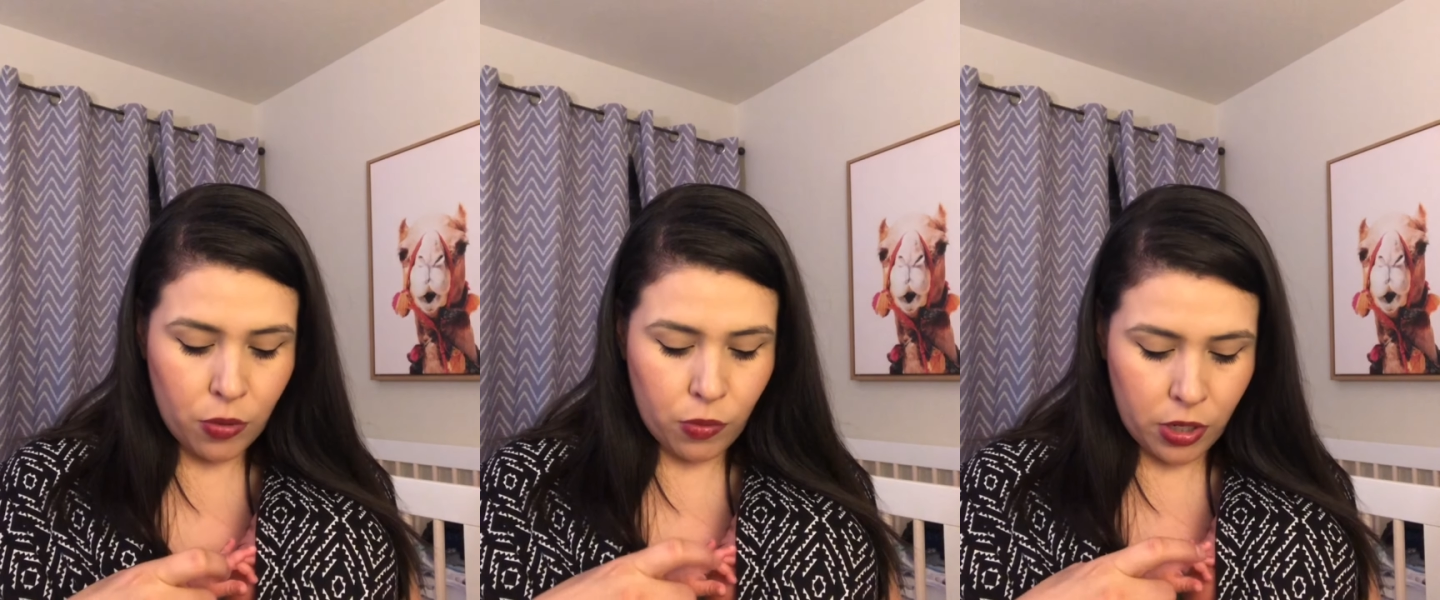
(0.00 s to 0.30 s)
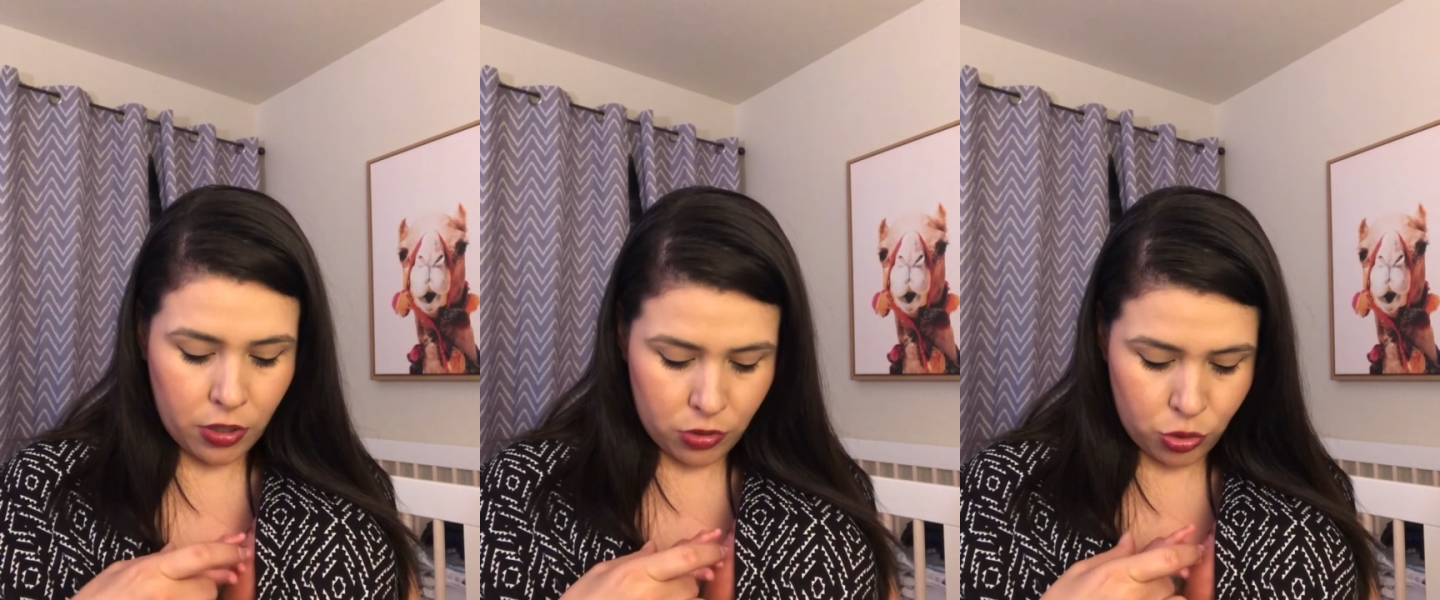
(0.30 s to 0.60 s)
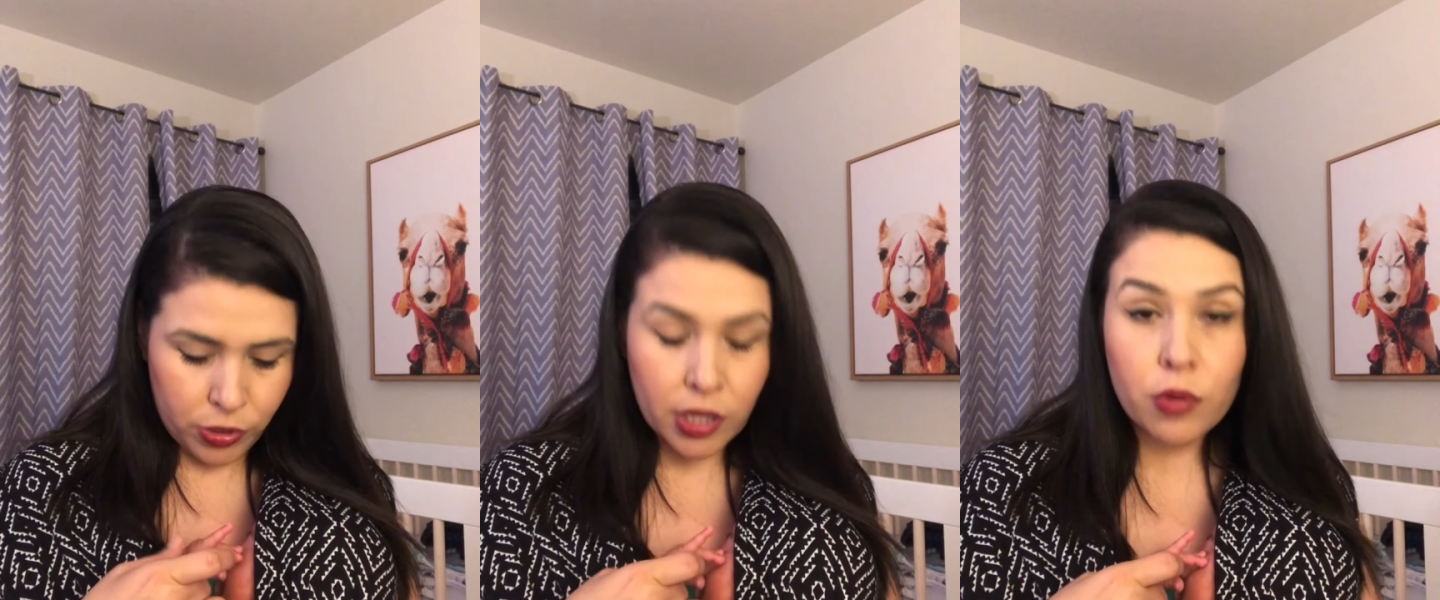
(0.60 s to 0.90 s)
well,
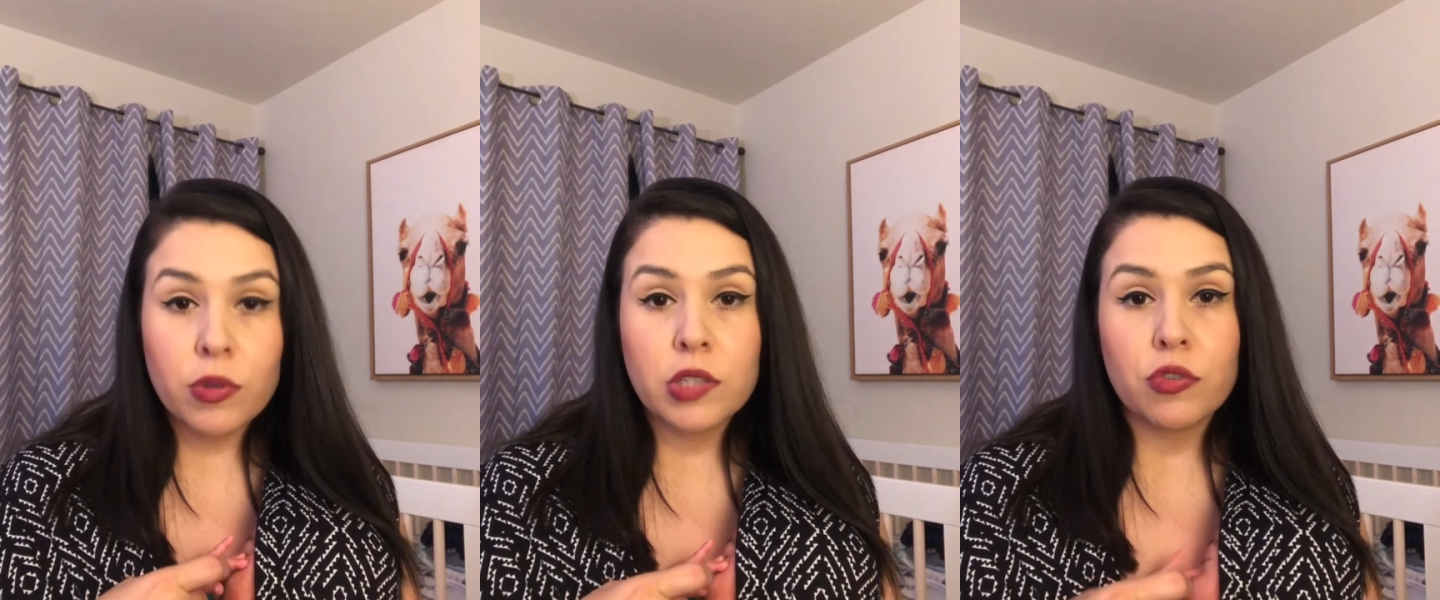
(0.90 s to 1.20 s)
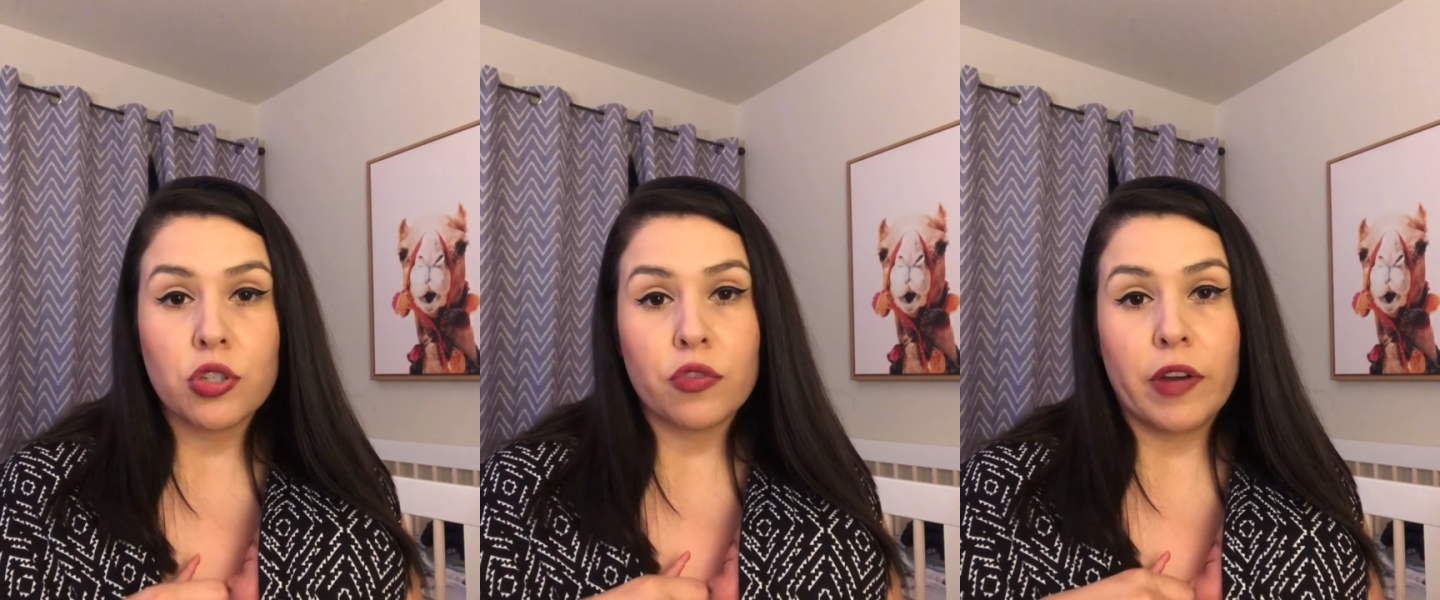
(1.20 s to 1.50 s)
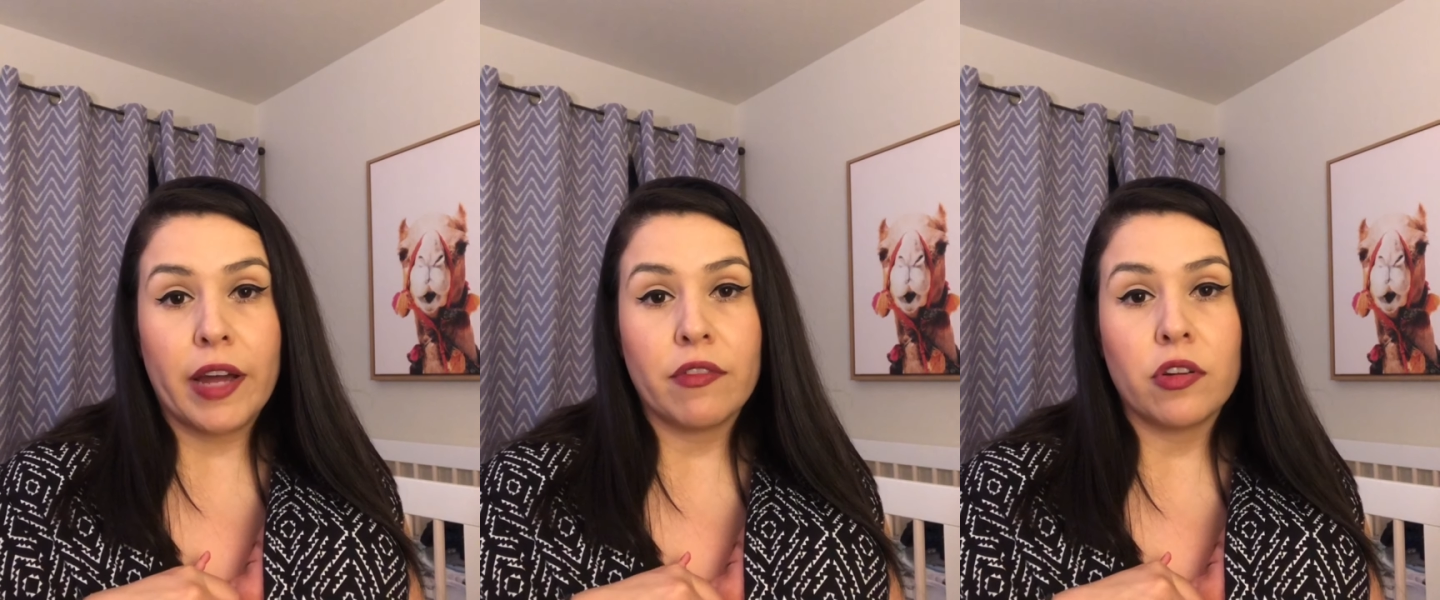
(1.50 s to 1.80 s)
28 weeks for
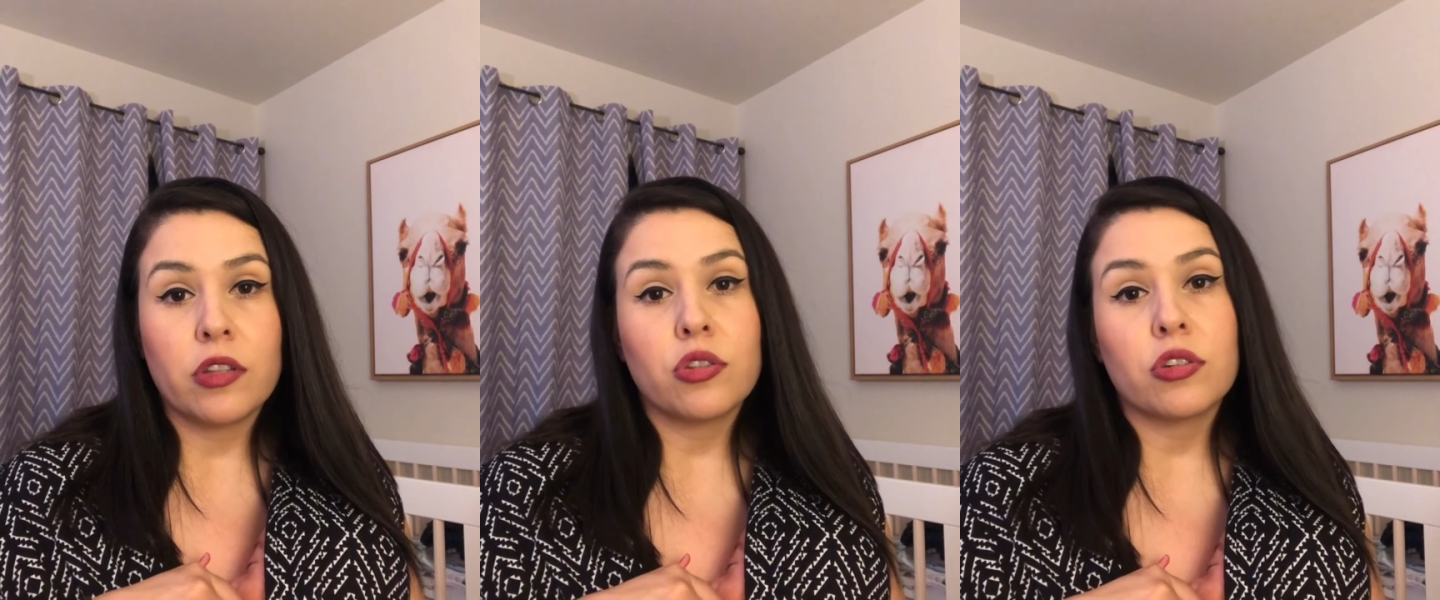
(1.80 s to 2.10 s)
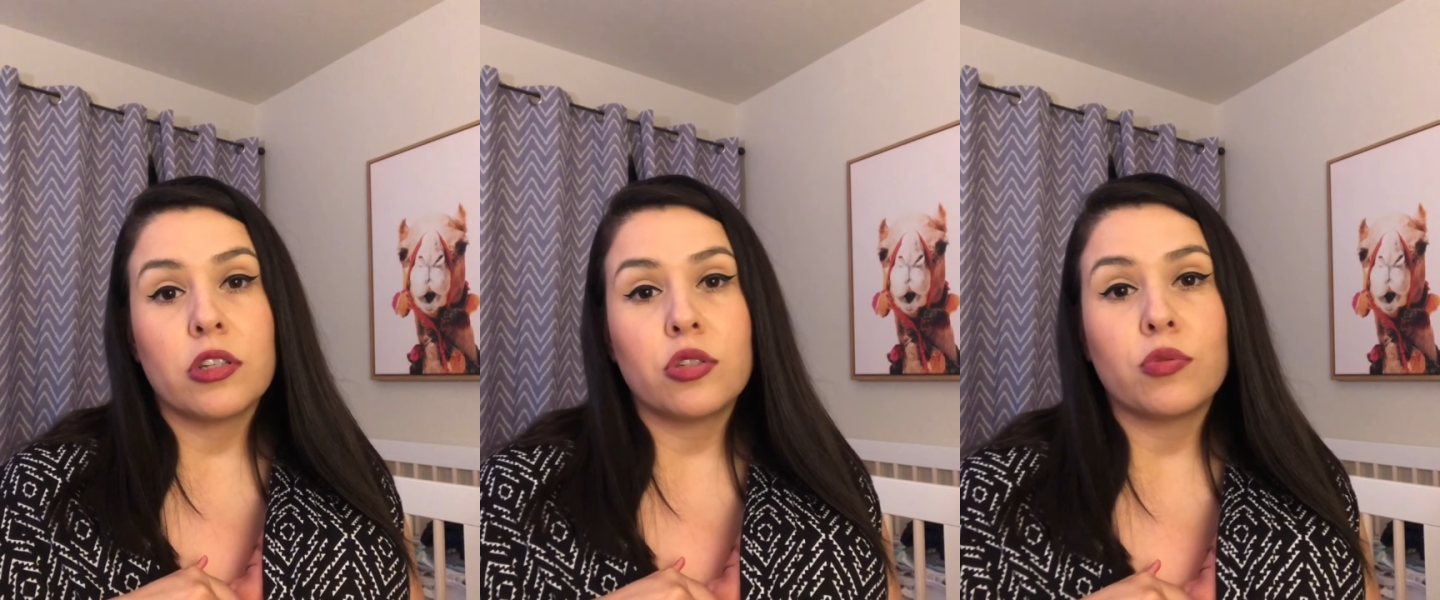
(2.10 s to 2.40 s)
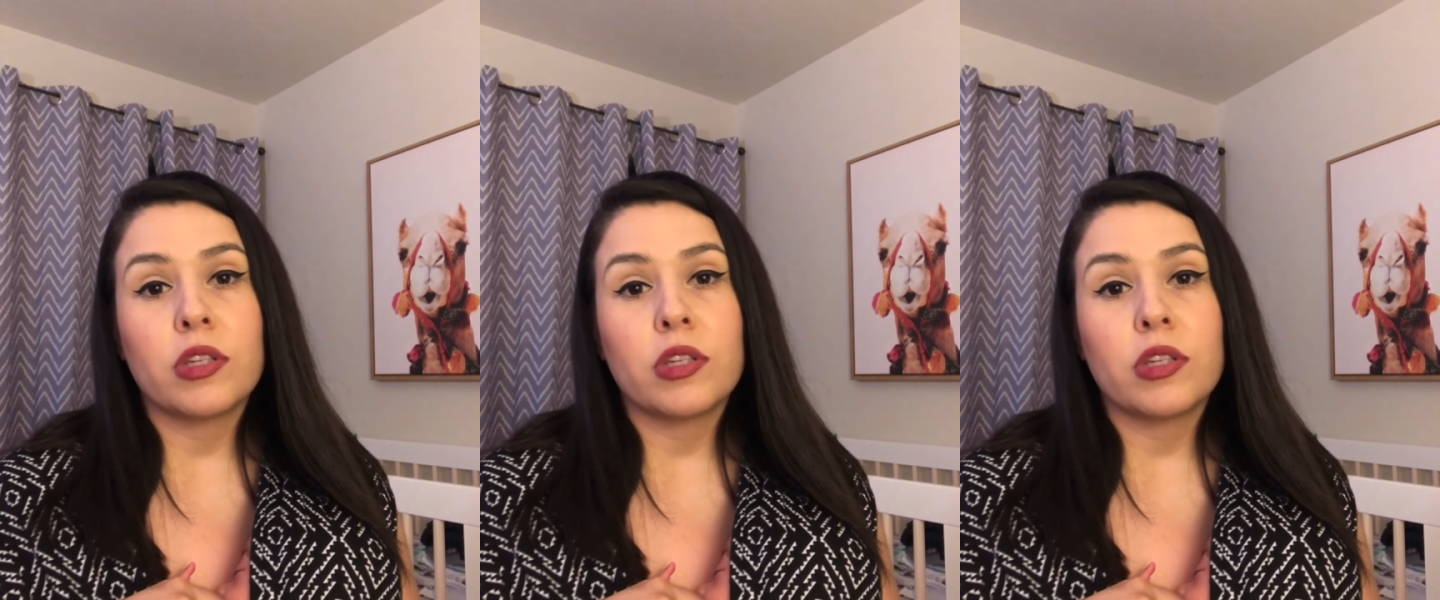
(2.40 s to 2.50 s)
survival and 32